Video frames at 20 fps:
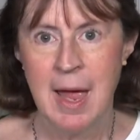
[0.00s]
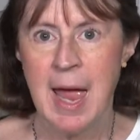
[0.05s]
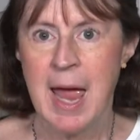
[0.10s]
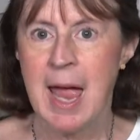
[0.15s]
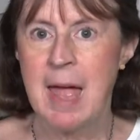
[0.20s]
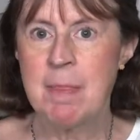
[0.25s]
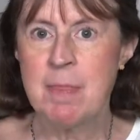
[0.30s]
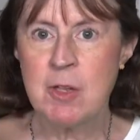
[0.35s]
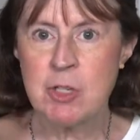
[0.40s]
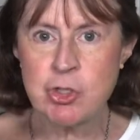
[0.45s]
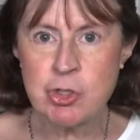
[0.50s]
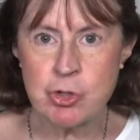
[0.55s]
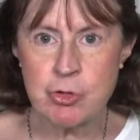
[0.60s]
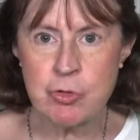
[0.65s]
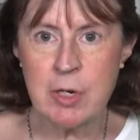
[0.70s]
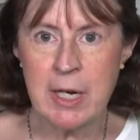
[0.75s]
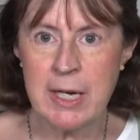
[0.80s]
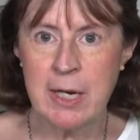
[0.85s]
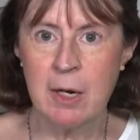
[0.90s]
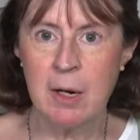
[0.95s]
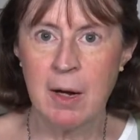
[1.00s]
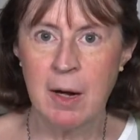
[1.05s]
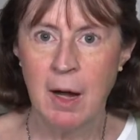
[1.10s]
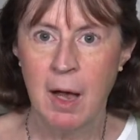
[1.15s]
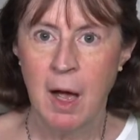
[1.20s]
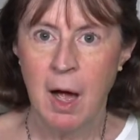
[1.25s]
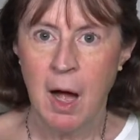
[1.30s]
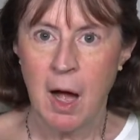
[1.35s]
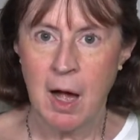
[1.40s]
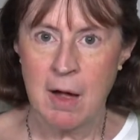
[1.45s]
And the trigger
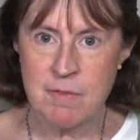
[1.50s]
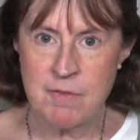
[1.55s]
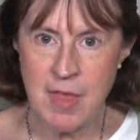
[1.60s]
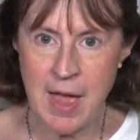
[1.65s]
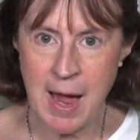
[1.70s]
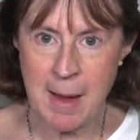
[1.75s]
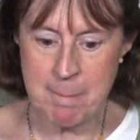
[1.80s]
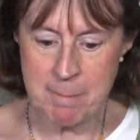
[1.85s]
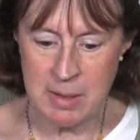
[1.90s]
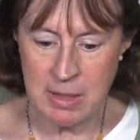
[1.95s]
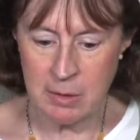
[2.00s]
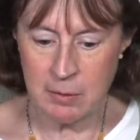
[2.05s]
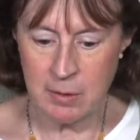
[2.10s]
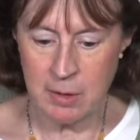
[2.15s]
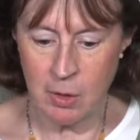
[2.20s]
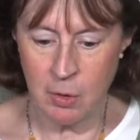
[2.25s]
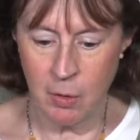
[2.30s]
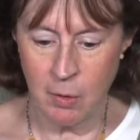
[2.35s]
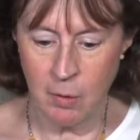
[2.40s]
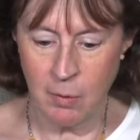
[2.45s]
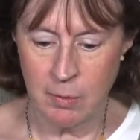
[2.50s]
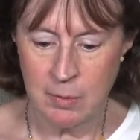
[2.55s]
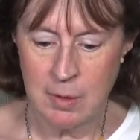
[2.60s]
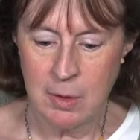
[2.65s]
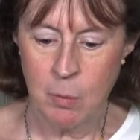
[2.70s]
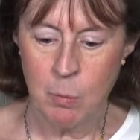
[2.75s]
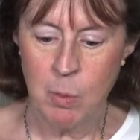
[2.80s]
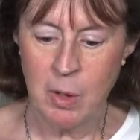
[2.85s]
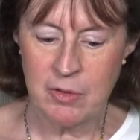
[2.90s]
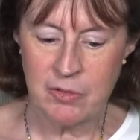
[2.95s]
of that miracle
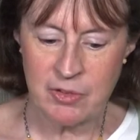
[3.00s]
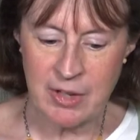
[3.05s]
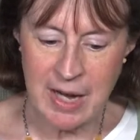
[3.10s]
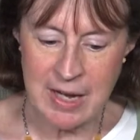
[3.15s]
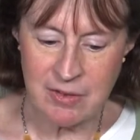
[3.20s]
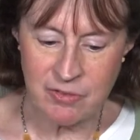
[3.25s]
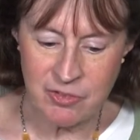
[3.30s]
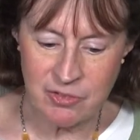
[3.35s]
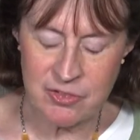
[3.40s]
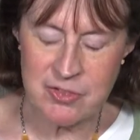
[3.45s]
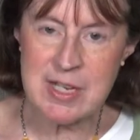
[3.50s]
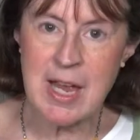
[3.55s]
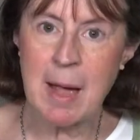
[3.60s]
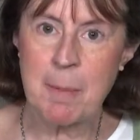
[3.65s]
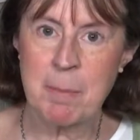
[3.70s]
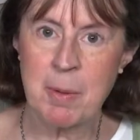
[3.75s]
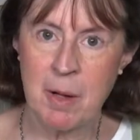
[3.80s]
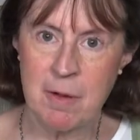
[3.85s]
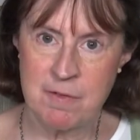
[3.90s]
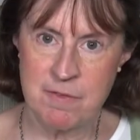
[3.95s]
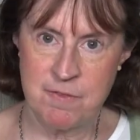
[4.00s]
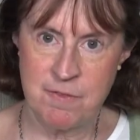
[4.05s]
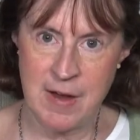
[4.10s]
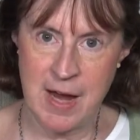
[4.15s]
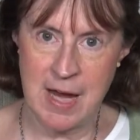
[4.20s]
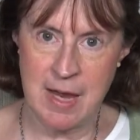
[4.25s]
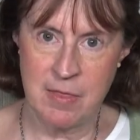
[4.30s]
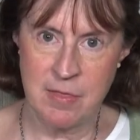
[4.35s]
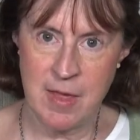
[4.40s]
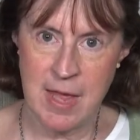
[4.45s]
was a step of
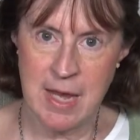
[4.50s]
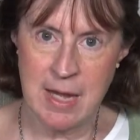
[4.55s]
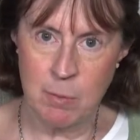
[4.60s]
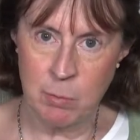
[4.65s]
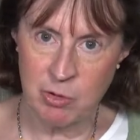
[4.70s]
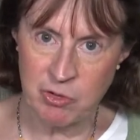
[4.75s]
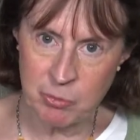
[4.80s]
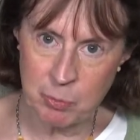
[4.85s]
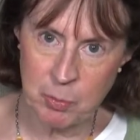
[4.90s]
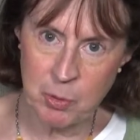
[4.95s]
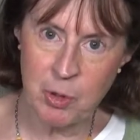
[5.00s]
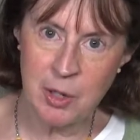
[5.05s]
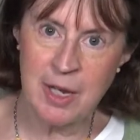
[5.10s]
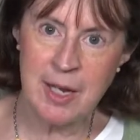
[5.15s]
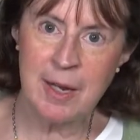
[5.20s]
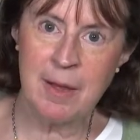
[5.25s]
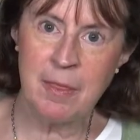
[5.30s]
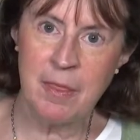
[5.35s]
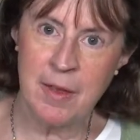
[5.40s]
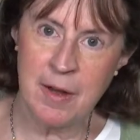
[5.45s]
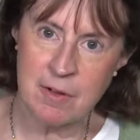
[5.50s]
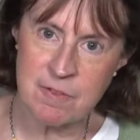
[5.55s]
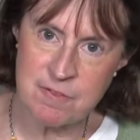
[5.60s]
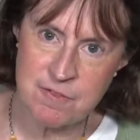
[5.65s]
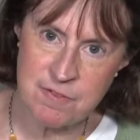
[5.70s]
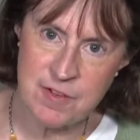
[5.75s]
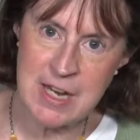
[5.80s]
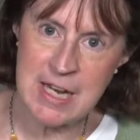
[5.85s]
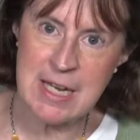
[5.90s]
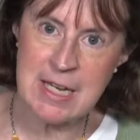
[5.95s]
faith, and it was putting their
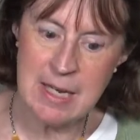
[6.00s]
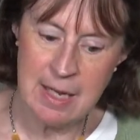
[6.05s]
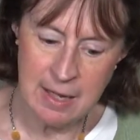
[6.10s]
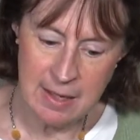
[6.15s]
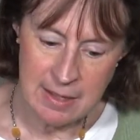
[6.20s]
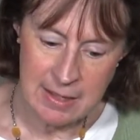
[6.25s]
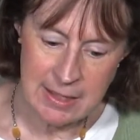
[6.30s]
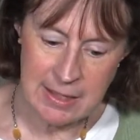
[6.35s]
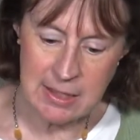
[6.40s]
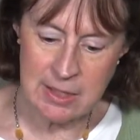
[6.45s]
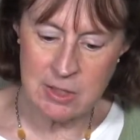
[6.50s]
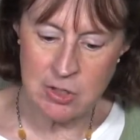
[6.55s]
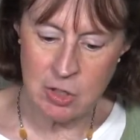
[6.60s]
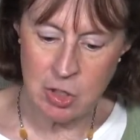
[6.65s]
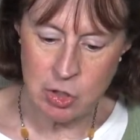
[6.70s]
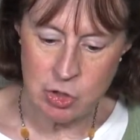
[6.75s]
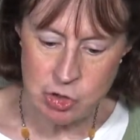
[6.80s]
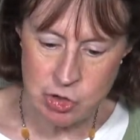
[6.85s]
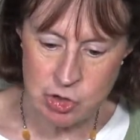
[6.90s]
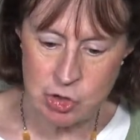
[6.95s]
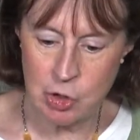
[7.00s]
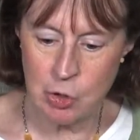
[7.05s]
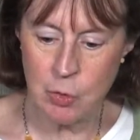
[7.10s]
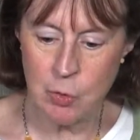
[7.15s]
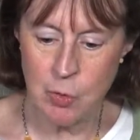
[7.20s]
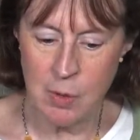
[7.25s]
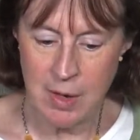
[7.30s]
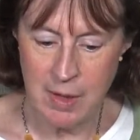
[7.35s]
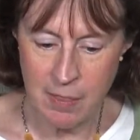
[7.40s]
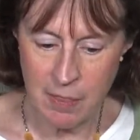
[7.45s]
feet
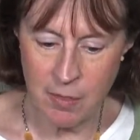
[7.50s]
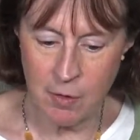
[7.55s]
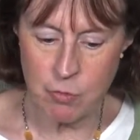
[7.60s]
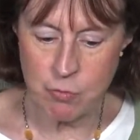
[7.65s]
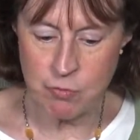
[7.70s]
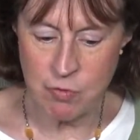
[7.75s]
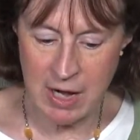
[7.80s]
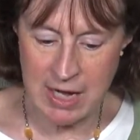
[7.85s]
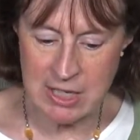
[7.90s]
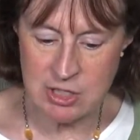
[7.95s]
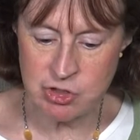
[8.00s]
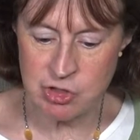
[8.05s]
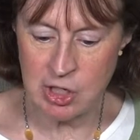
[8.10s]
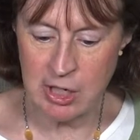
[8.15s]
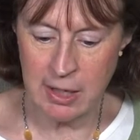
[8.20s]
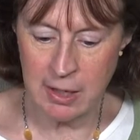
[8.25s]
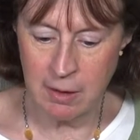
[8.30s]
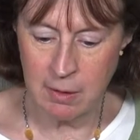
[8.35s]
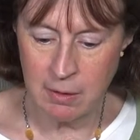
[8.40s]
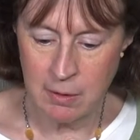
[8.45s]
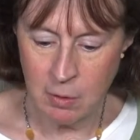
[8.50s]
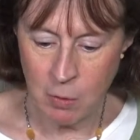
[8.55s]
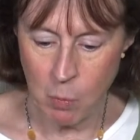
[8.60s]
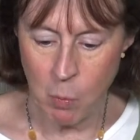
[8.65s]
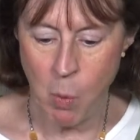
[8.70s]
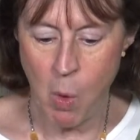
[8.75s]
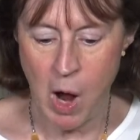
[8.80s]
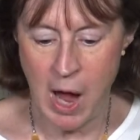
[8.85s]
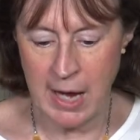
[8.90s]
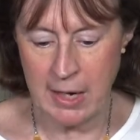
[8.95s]
into the raging
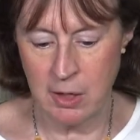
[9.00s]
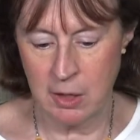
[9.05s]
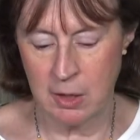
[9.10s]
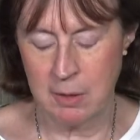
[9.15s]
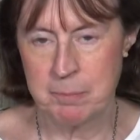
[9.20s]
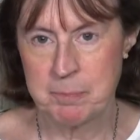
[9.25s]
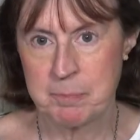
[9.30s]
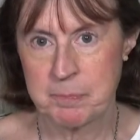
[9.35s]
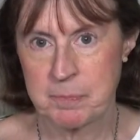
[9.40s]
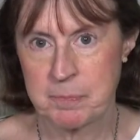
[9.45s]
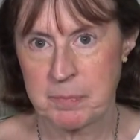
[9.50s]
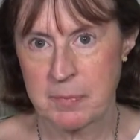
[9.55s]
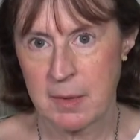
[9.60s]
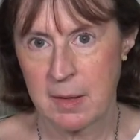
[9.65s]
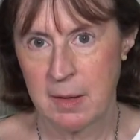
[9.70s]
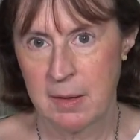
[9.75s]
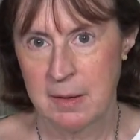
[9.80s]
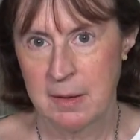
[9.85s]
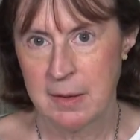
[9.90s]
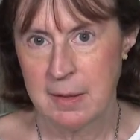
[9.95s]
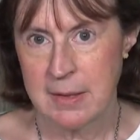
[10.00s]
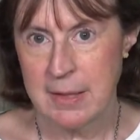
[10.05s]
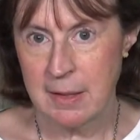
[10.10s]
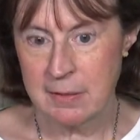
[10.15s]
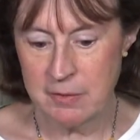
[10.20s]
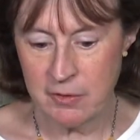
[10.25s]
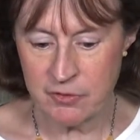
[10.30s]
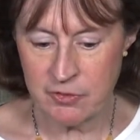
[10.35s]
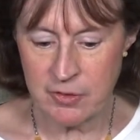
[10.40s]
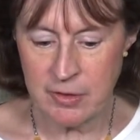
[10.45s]
water. Now,
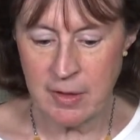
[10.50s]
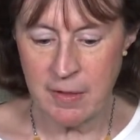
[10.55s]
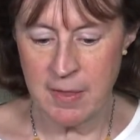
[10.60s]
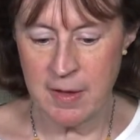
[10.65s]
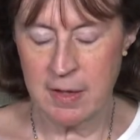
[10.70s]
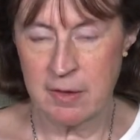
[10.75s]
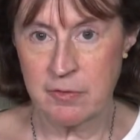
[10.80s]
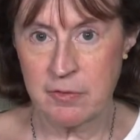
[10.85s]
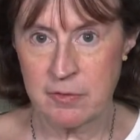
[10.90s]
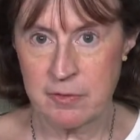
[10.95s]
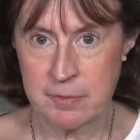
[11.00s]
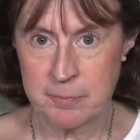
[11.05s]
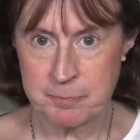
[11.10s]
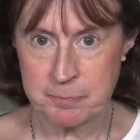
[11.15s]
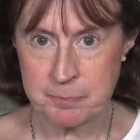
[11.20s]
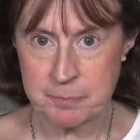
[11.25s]
listen to this.